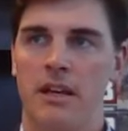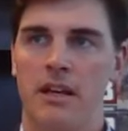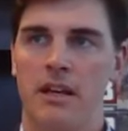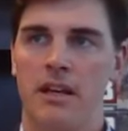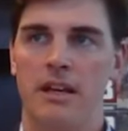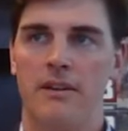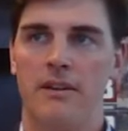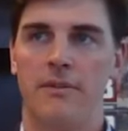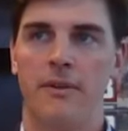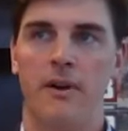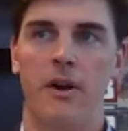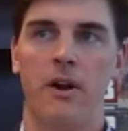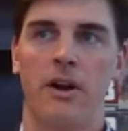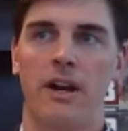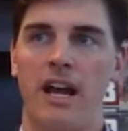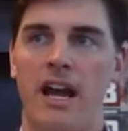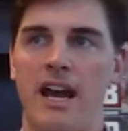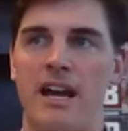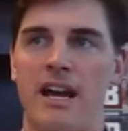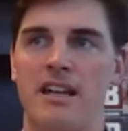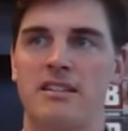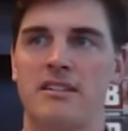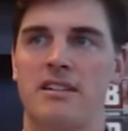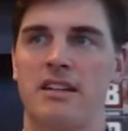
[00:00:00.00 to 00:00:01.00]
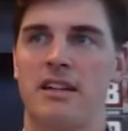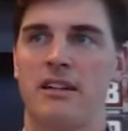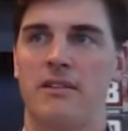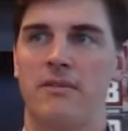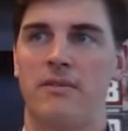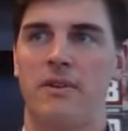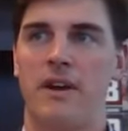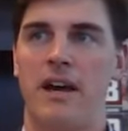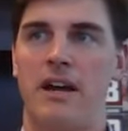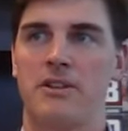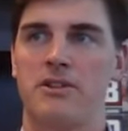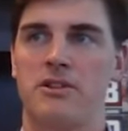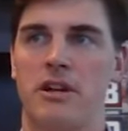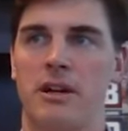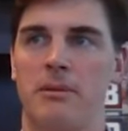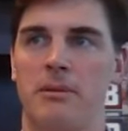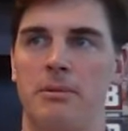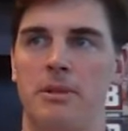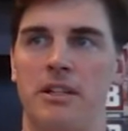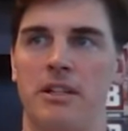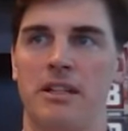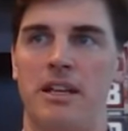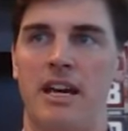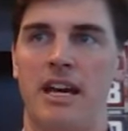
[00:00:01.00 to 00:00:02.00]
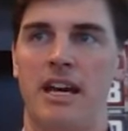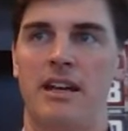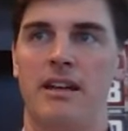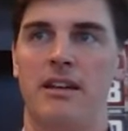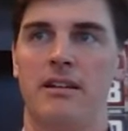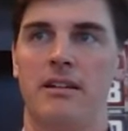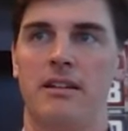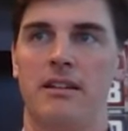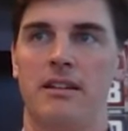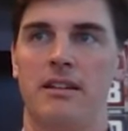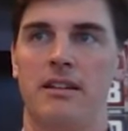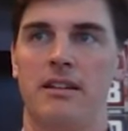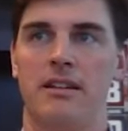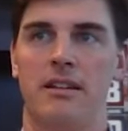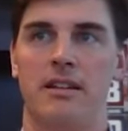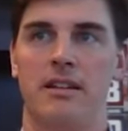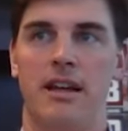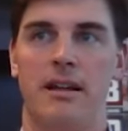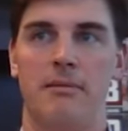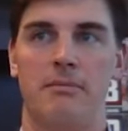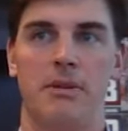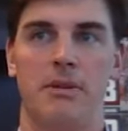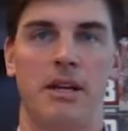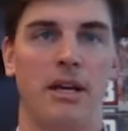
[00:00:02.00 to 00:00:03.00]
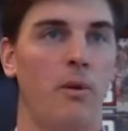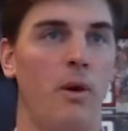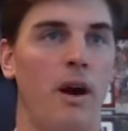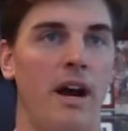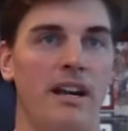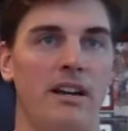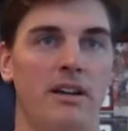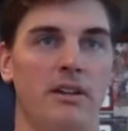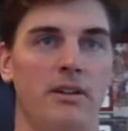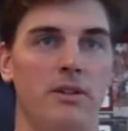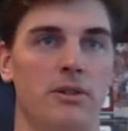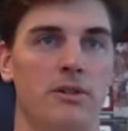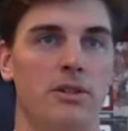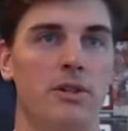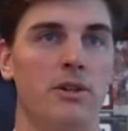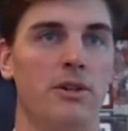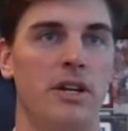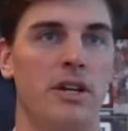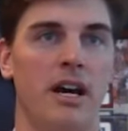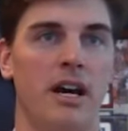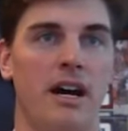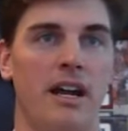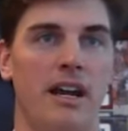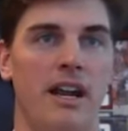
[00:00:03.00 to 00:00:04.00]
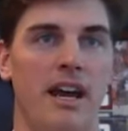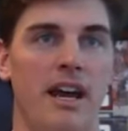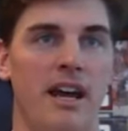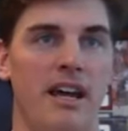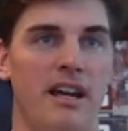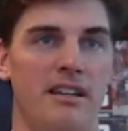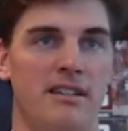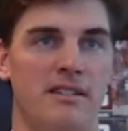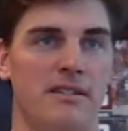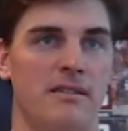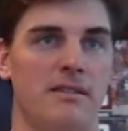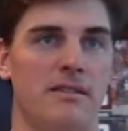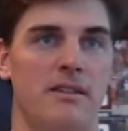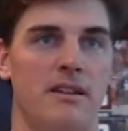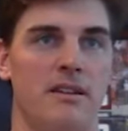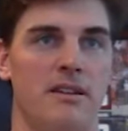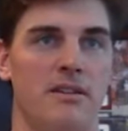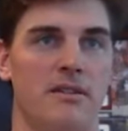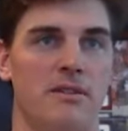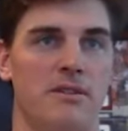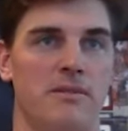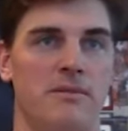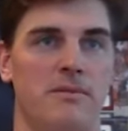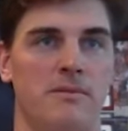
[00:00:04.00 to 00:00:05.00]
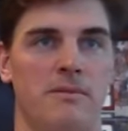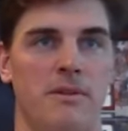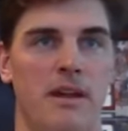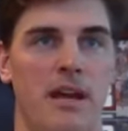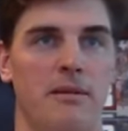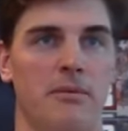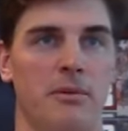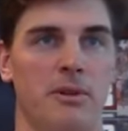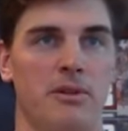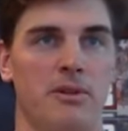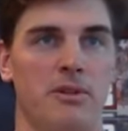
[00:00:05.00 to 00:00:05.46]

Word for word: if our guys get in foul trouble and that that big white dude UConn has is able